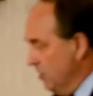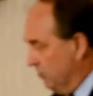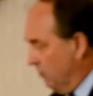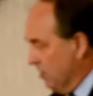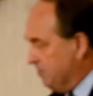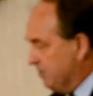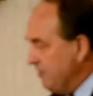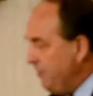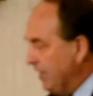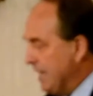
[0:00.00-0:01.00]
So I
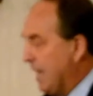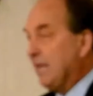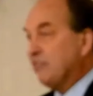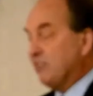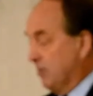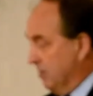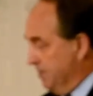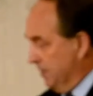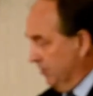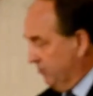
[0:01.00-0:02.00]
specifically asked the
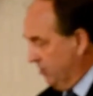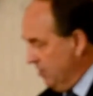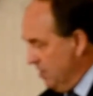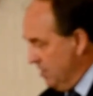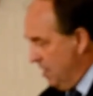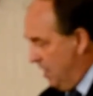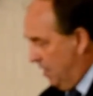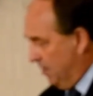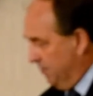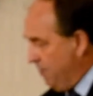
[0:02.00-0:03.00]
minister
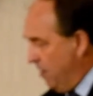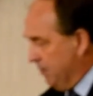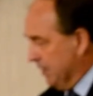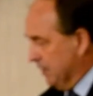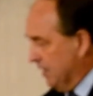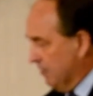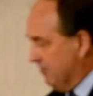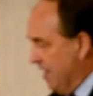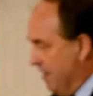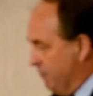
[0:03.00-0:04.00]
uh, the following. Does
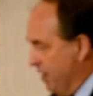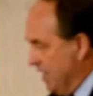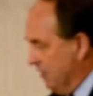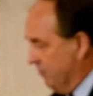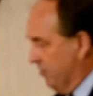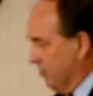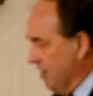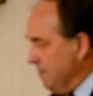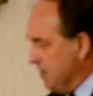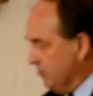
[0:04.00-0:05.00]
that raise
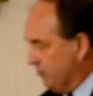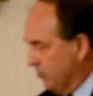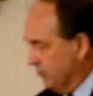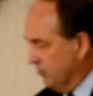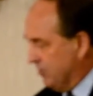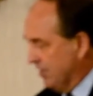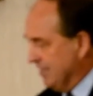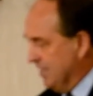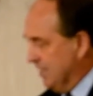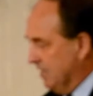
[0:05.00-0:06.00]
some concerns that
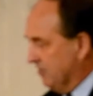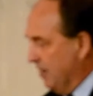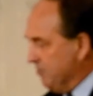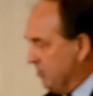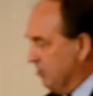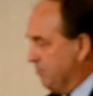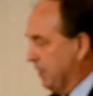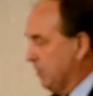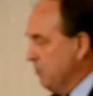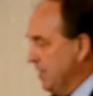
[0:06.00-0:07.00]
in some sense
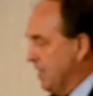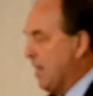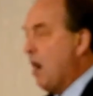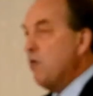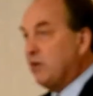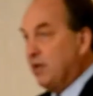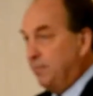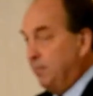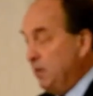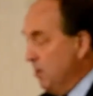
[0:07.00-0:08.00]
precluding an outcome
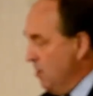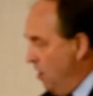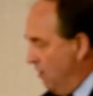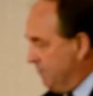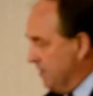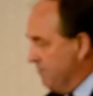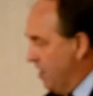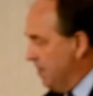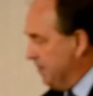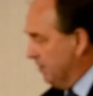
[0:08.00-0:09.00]
of an
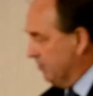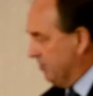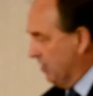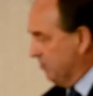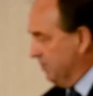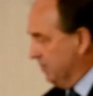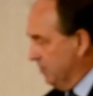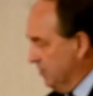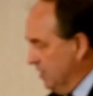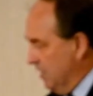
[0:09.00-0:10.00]
environmental assessment,
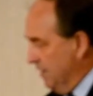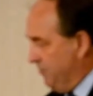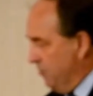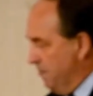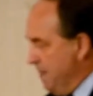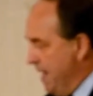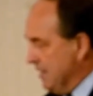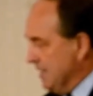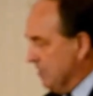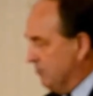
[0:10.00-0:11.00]
if your
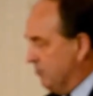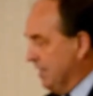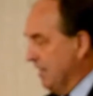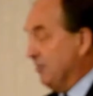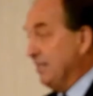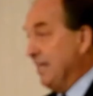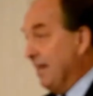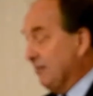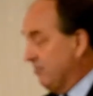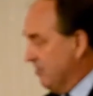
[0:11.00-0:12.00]
mandate is to get to
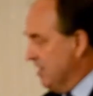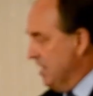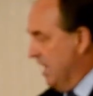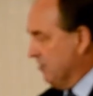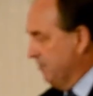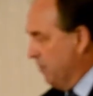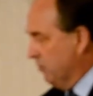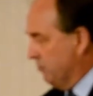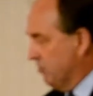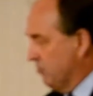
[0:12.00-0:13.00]
yes, as
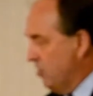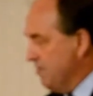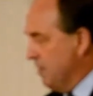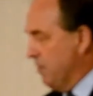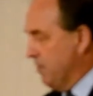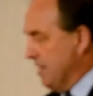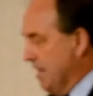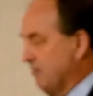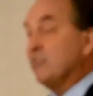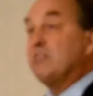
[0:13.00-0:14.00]
opposed to determining whether
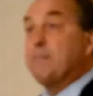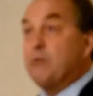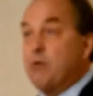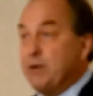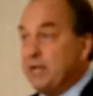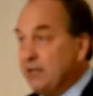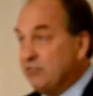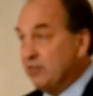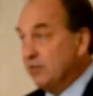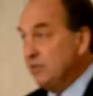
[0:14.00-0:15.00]
yes is the appropriate answer.